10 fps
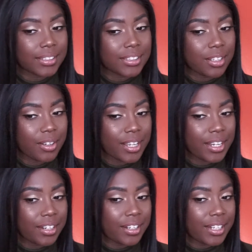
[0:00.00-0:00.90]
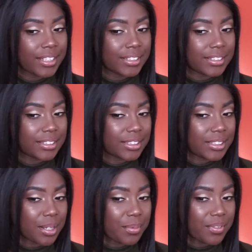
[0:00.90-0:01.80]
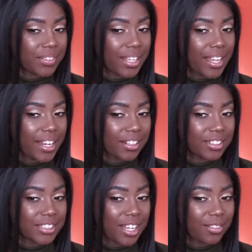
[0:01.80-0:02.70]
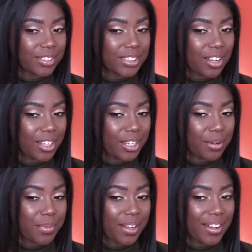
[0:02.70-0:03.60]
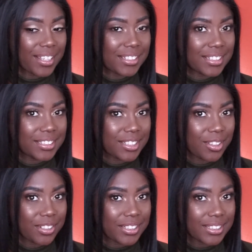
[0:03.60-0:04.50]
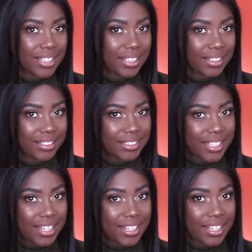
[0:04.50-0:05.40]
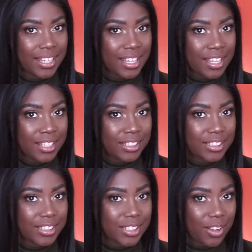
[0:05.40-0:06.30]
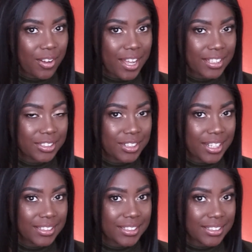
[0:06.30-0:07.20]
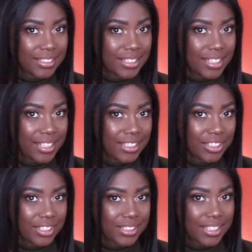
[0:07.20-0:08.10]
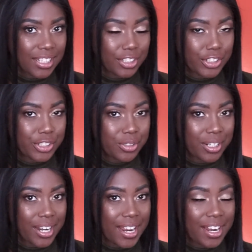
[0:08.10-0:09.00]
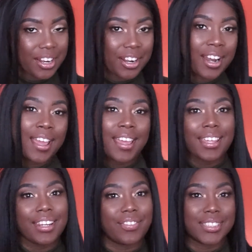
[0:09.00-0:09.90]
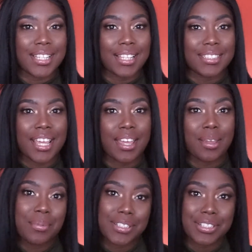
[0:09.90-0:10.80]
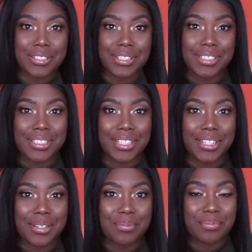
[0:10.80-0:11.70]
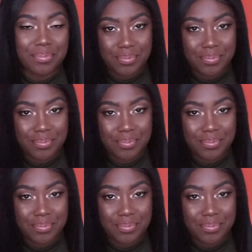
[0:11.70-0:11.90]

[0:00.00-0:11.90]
so here is some of the hairs I was talking about. I just noticed and looked at it. So as you guys can see, it's just like a short hair, and if it's not tame, it's just gonna stick up.